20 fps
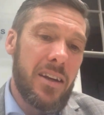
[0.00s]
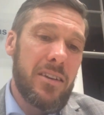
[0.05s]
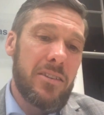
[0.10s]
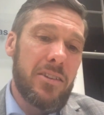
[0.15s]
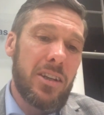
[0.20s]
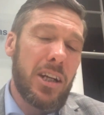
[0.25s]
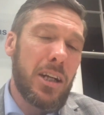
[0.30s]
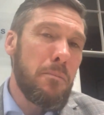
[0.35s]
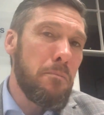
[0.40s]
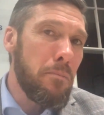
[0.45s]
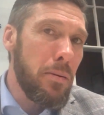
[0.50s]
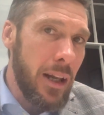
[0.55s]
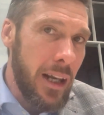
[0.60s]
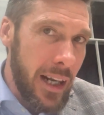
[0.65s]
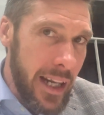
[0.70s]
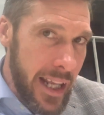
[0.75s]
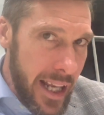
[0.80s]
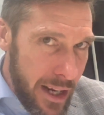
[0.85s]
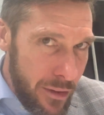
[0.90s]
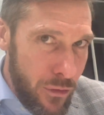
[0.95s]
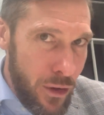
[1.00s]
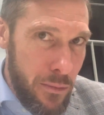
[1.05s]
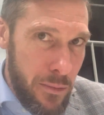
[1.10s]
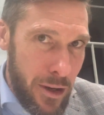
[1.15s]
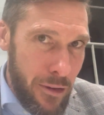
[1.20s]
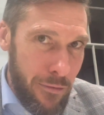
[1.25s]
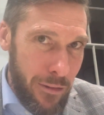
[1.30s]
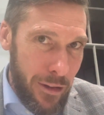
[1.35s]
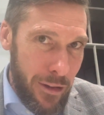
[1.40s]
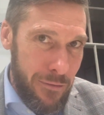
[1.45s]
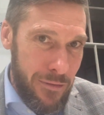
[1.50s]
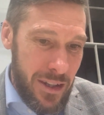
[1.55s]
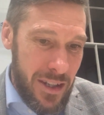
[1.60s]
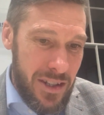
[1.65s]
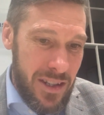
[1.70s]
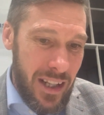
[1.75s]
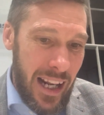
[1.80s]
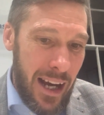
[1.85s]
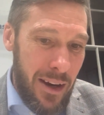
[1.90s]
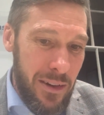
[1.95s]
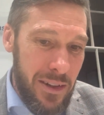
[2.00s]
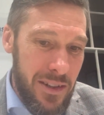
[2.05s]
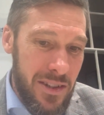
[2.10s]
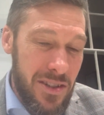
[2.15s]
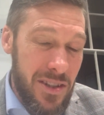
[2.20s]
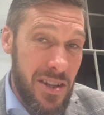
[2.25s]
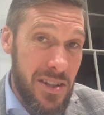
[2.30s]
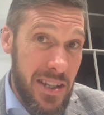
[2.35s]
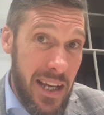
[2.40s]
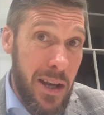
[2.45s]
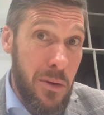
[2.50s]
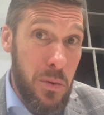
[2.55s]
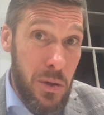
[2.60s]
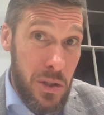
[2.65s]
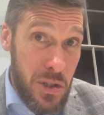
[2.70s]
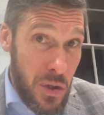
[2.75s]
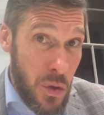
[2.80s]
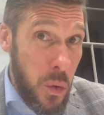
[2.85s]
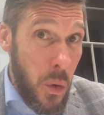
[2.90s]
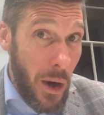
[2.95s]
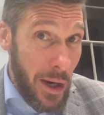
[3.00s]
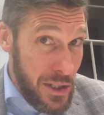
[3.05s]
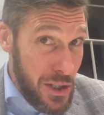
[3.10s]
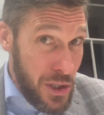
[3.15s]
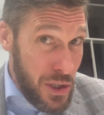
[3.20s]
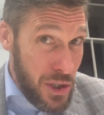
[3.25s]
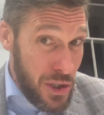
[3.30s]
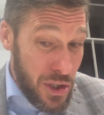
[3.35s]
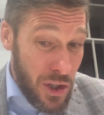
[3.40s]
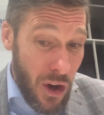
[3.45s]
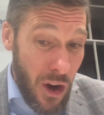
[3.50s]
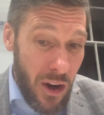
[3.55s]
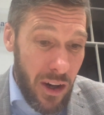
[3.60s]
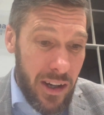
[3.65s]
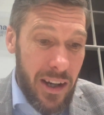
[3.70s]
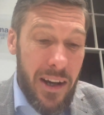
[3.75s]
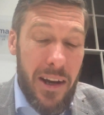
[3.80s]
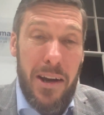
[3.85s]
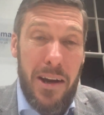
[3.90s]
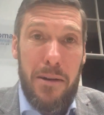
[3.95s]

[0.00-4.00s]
The complete removal of this allowance today was quite a shock,